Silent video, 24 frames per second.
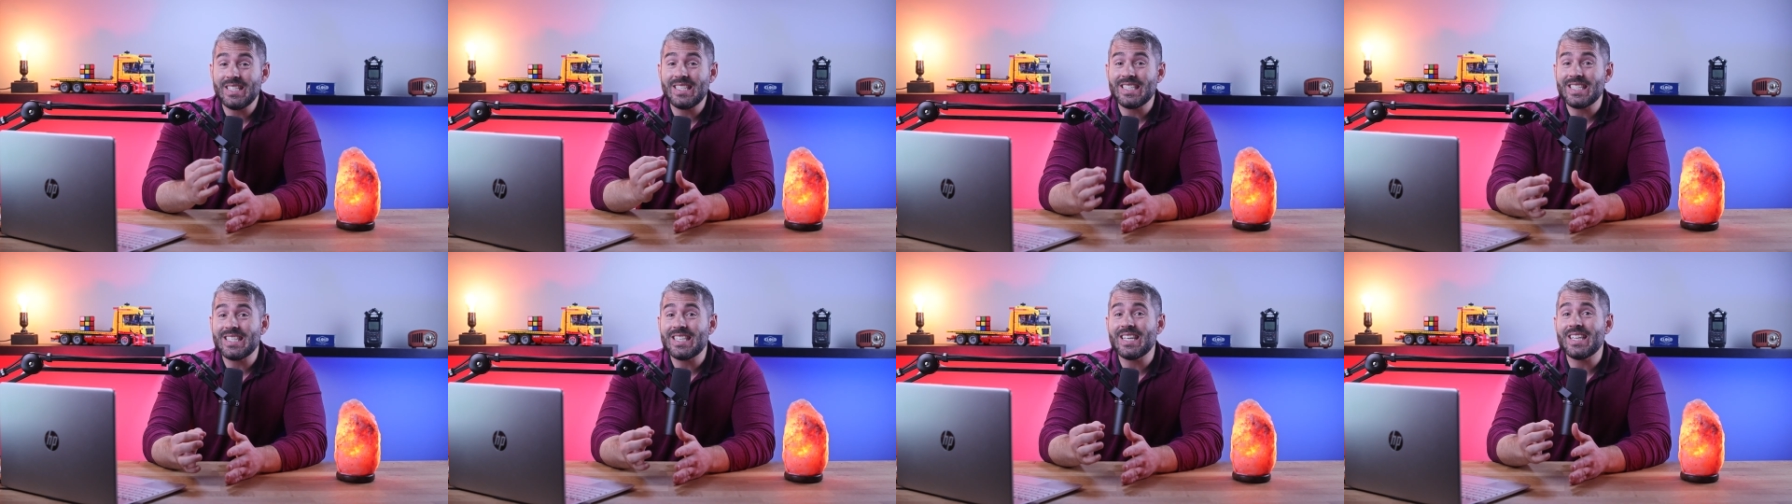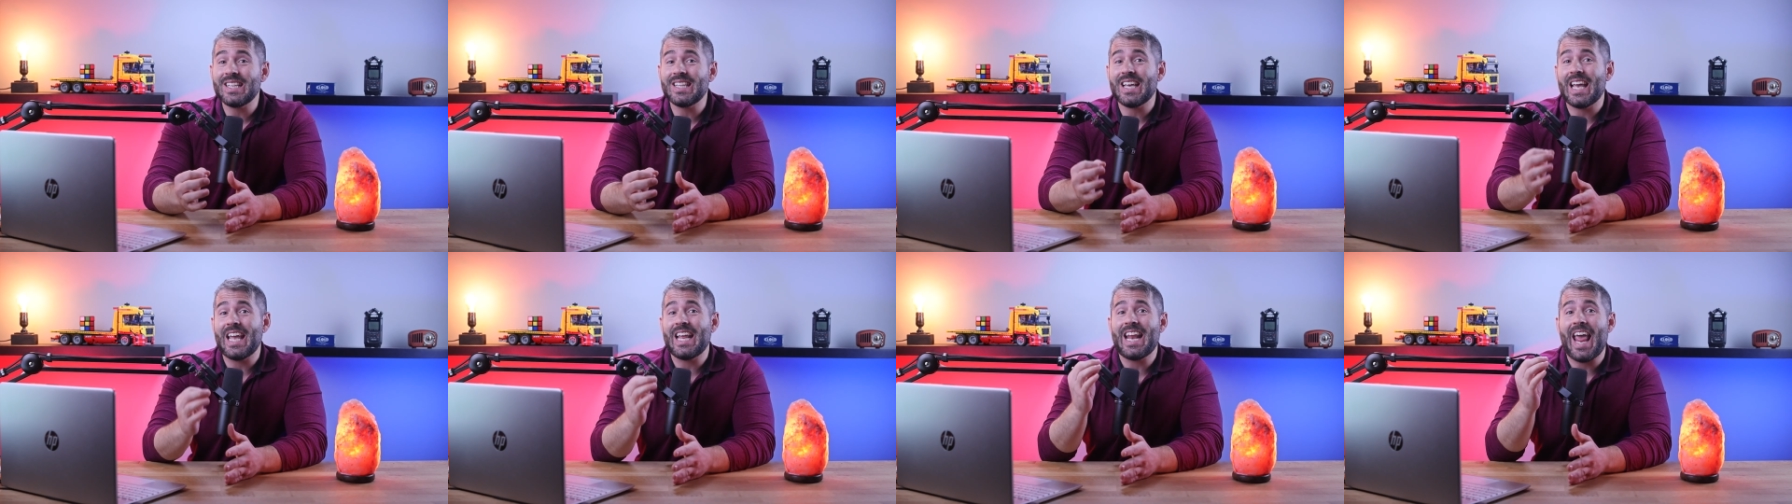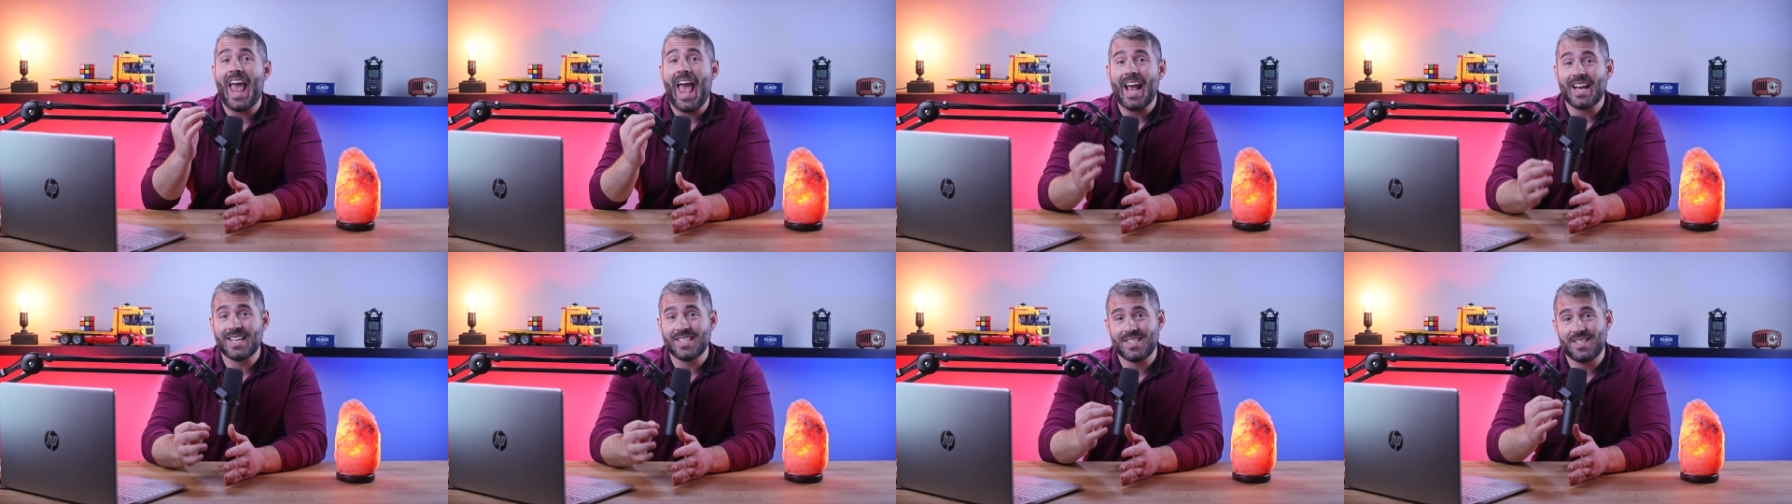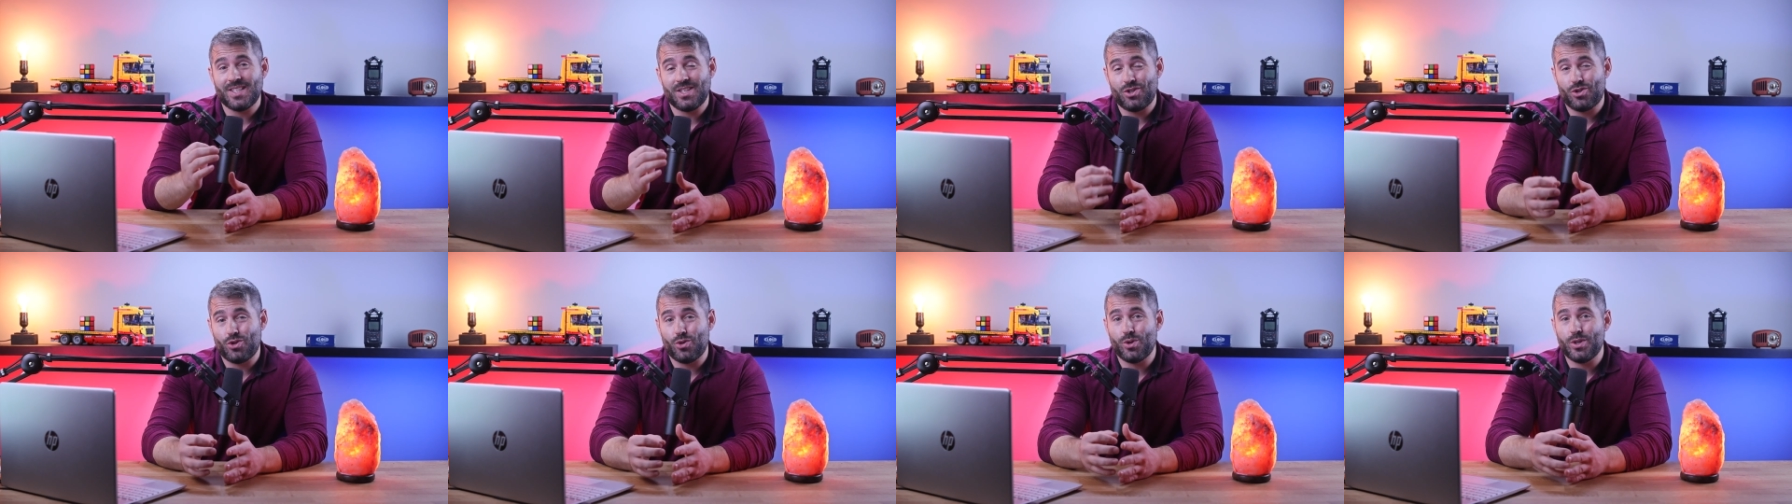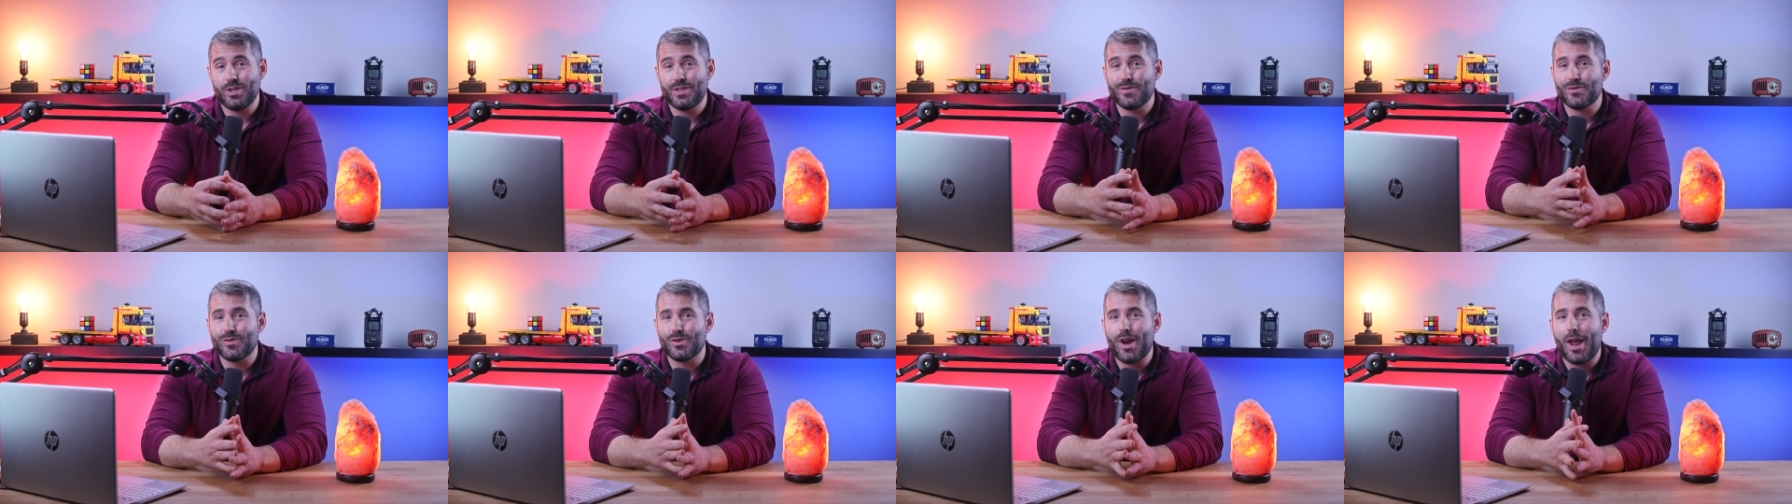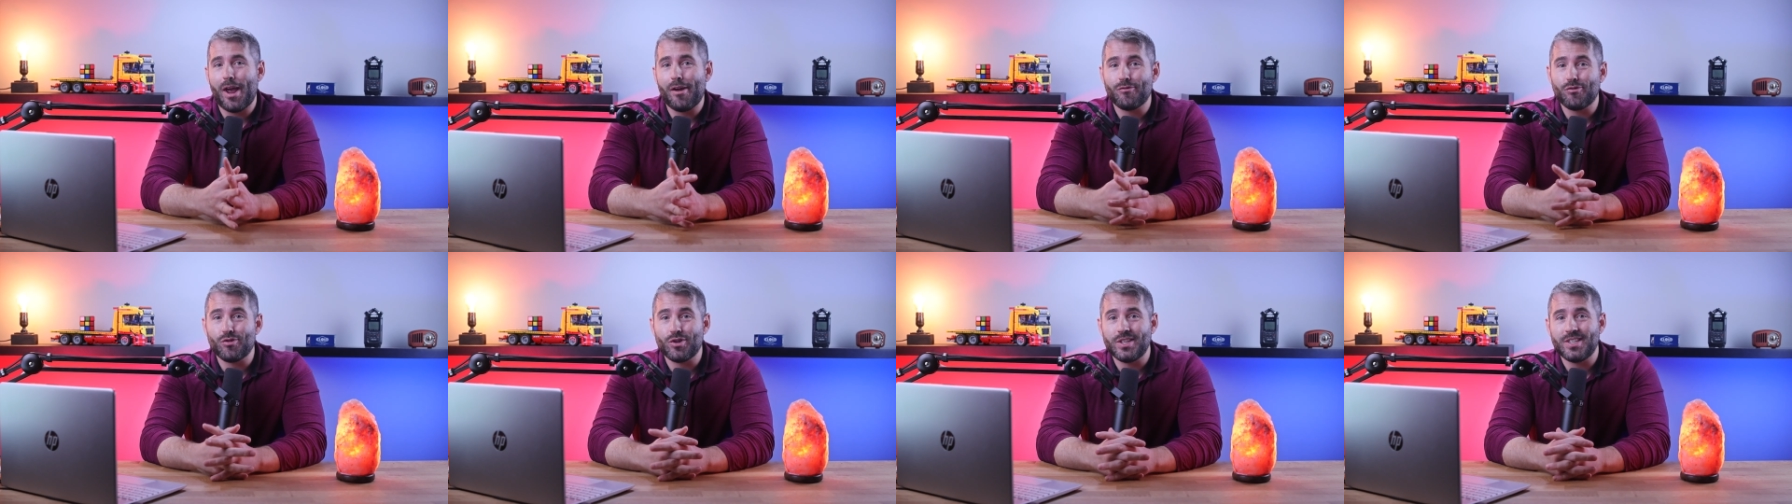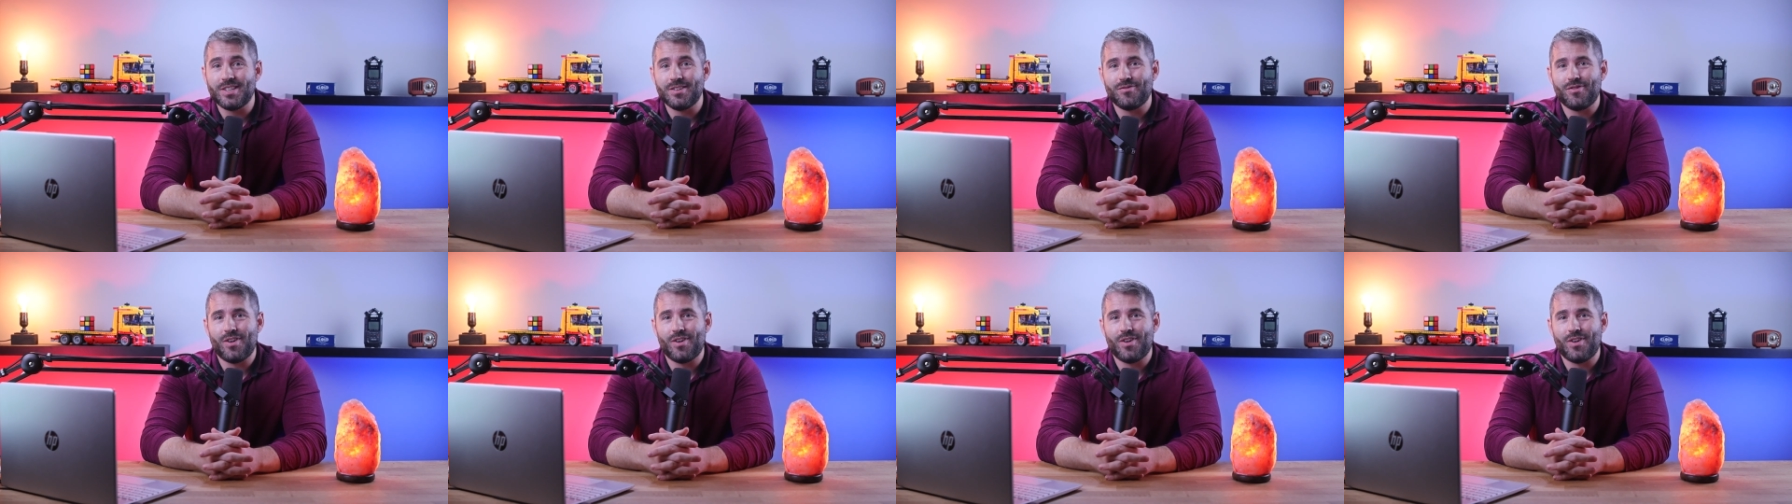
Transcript: it's still an excellent choice for every